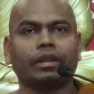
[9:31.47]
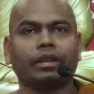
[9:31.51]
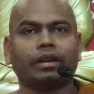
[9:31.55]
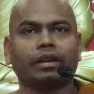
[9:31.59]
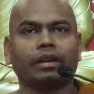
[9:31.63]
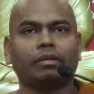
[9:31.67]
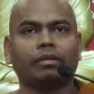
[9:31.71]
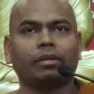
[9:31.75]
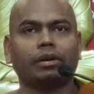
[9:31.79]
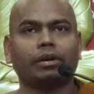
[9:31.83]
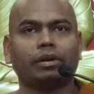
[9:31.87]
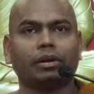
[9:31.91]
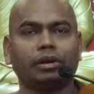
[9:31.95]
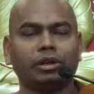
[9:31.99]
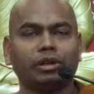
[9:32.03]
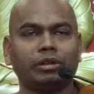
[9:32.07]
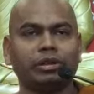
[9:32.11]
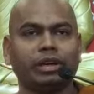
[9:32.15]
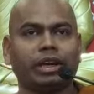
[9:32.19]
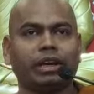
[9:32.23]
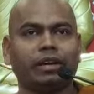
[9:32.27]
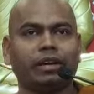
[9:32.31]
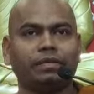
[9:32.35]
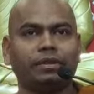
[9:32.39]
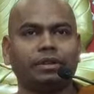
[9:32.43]
But when you
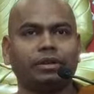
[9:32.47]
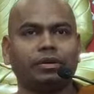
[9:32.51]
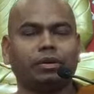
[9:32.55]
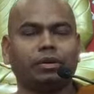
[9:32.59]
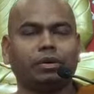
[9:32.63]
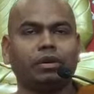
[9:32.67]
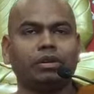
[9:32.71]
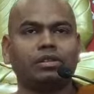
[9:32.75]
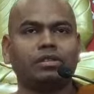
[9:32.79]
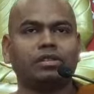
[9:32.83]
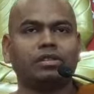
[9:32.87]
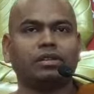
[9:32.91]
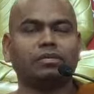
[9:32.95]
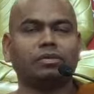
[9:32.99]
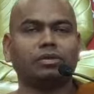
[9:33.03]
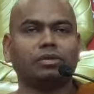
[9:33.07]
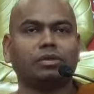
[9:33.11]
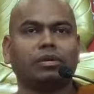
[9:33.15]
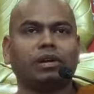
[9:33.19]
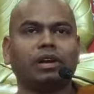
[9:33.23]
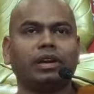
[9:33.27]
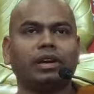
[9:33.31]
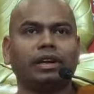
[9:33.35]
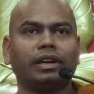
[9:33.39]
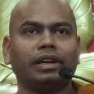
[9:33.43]
have the wholesome
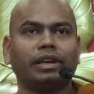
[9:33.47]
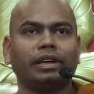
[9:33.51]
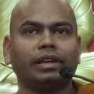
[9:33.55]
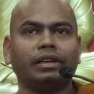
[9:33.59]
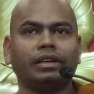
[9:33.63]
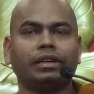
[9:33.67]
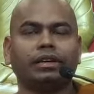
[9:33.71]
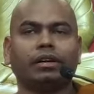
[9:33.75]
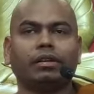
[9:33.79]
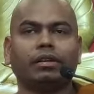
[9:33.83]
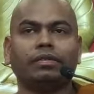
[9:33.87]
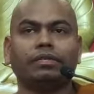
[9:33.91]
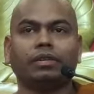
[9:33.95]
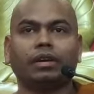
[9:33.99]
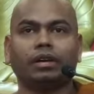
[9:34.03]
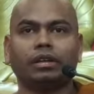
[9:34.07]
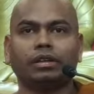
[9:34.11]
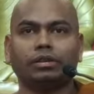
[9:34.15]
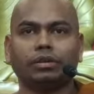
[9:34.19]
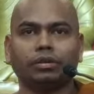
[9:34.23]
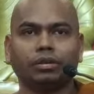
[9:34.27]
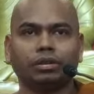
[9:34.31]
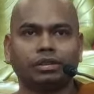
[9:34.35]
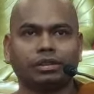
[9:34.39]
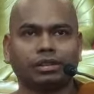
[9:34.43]
quality of
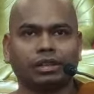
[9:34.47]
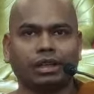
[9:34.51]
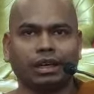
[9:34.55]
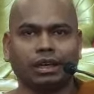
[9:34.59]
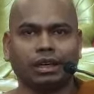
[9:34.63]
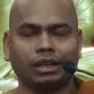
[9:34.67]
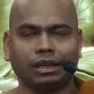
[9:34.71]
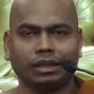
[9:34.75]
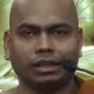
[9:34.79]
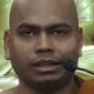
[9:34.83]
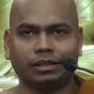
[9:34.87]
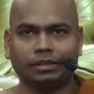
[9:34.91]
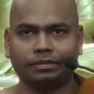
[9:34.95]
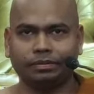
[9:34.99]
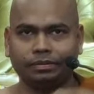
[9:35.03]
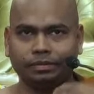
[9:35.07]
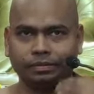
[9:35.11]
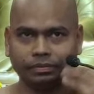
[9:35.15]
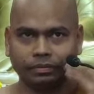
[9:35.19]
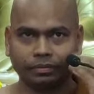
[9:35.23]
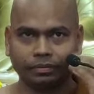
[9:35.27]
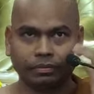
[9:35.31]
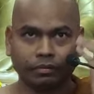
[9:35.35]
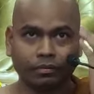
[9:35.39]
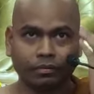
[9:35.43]
adosa,
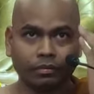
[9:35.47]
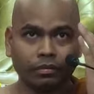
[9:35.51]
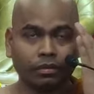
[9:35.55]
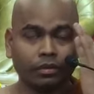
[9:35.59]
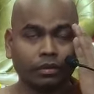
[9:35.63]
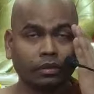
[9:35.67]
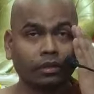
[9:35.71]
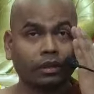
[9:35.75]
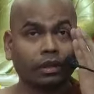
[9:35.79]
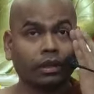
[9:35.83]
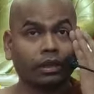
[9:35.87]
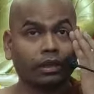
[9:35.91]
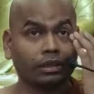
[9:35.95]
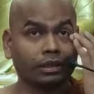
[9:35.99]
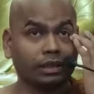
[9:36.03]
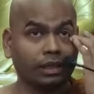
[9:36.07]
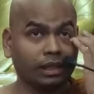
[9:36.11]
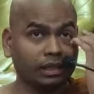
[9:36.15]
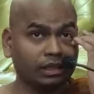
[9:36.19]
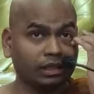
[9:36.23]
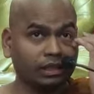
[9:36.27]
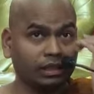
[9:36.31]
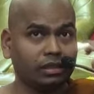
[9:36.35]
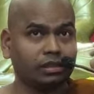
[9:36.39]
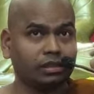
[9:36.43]
then this